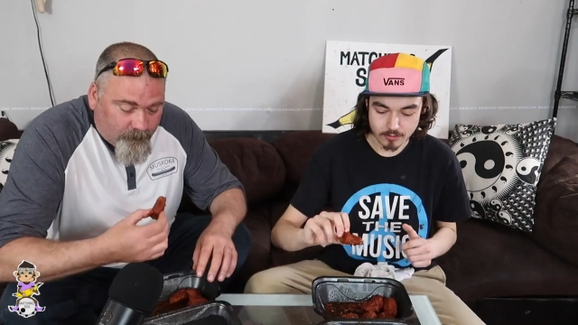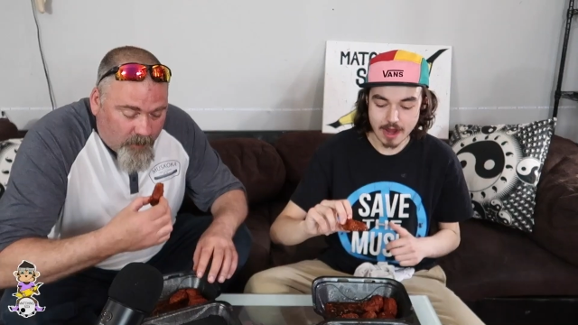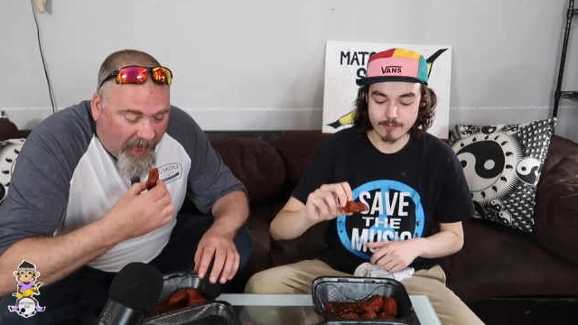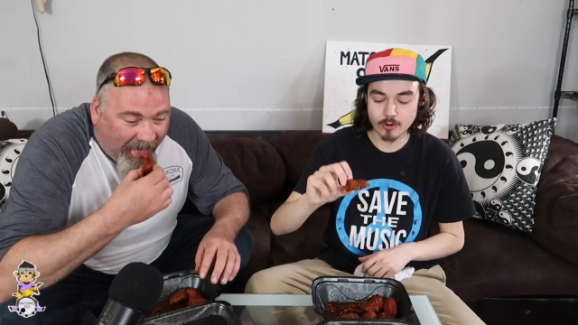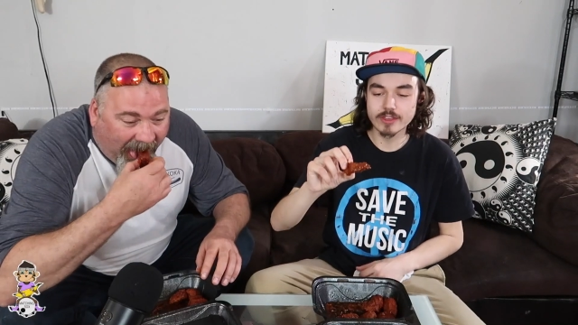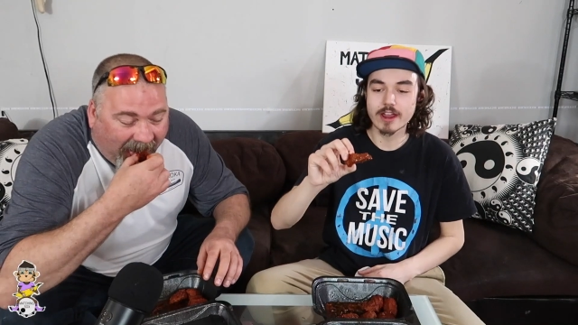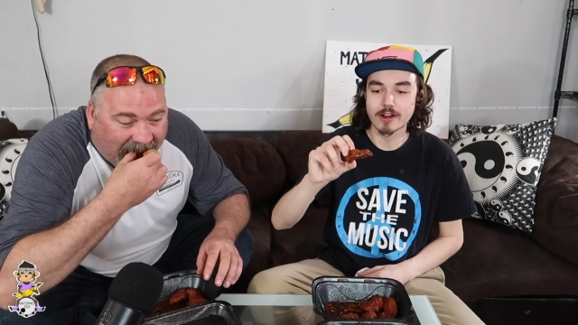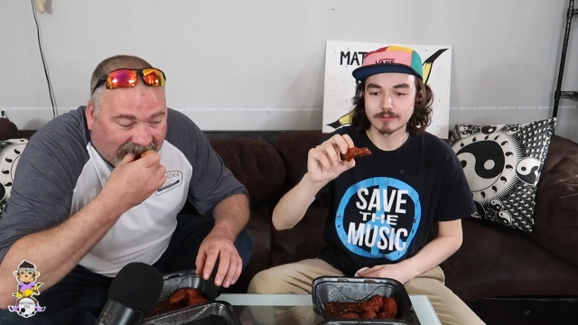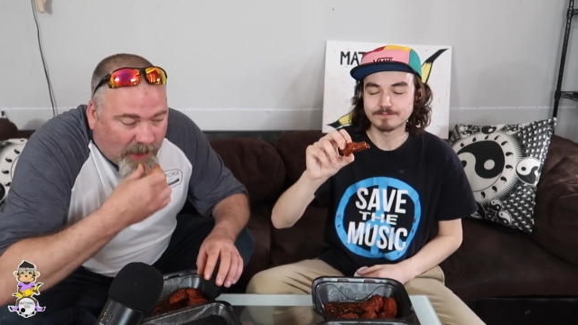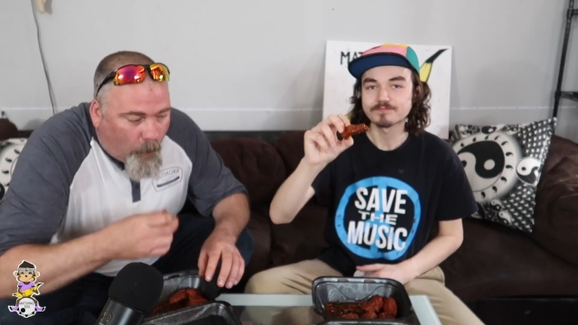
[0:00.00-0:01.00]
Speaker 1: we're halfway
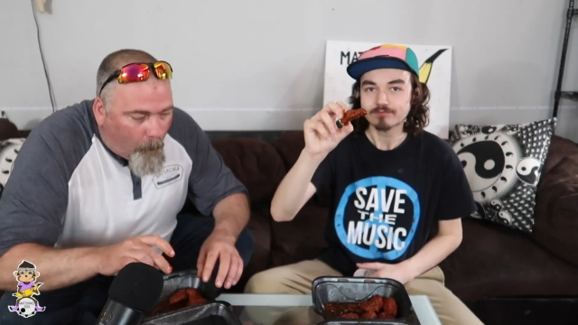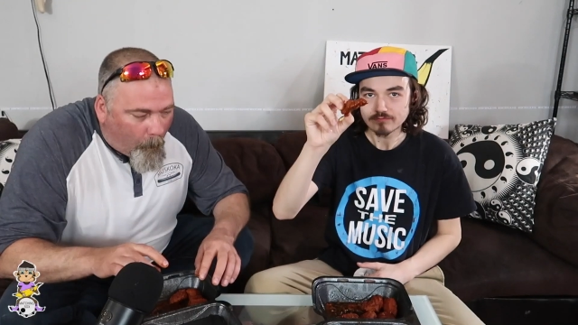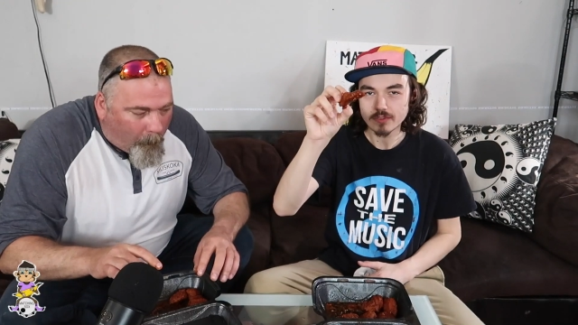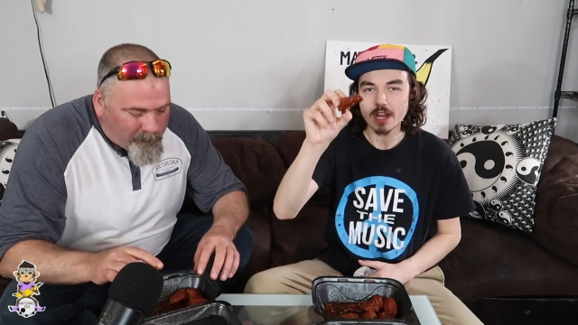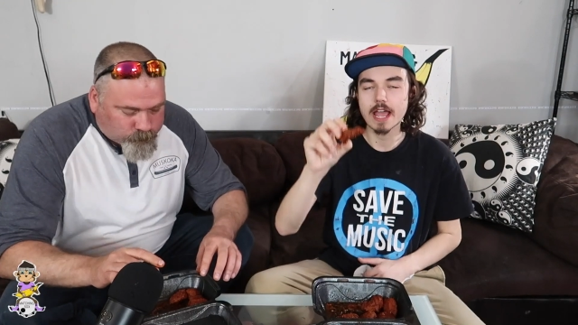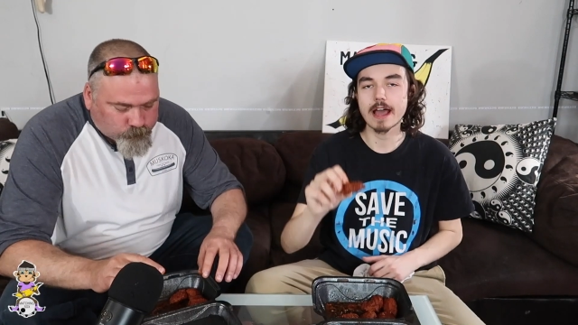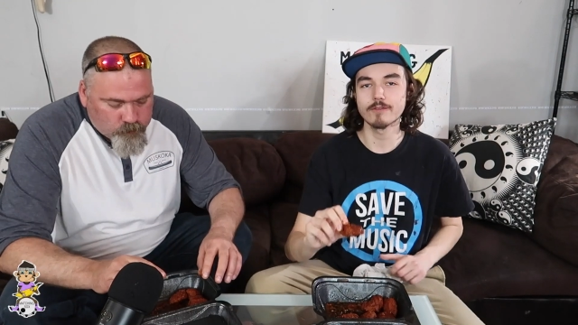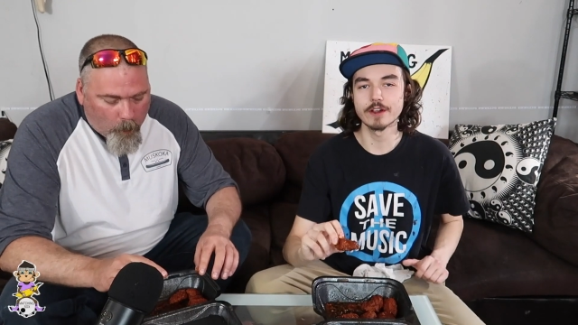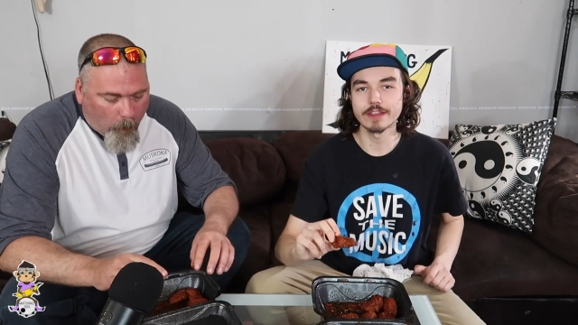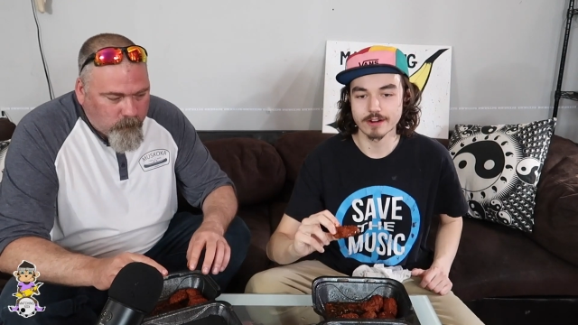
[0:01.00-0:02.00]
there.
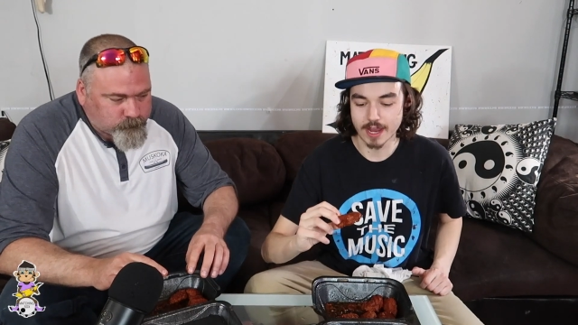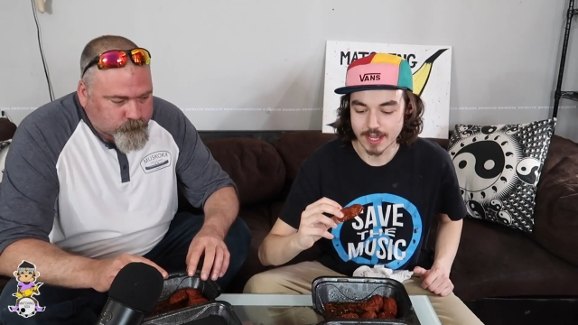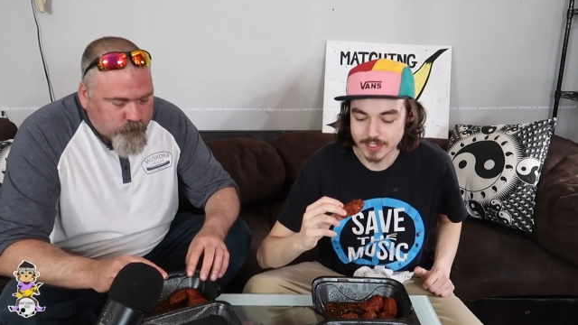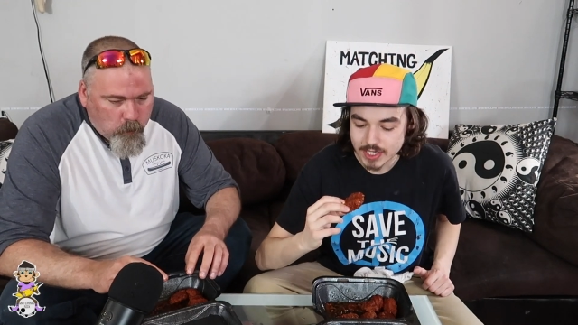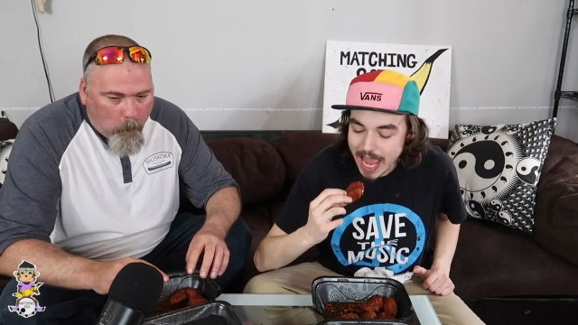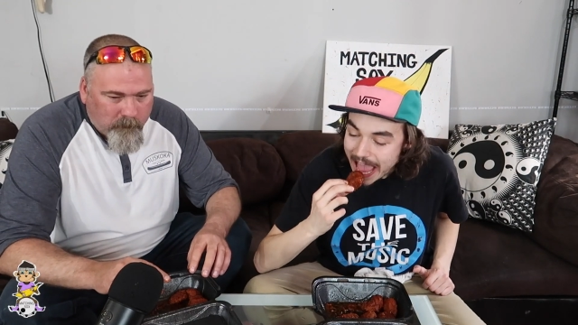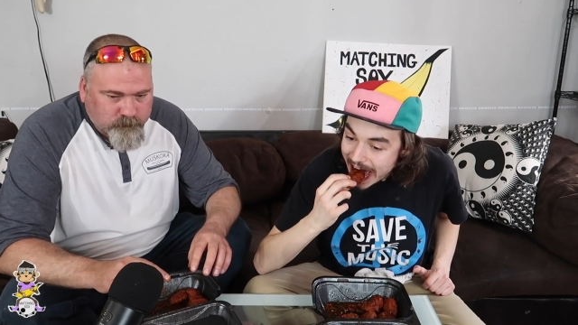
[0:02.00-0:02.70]
Halfway there, guys.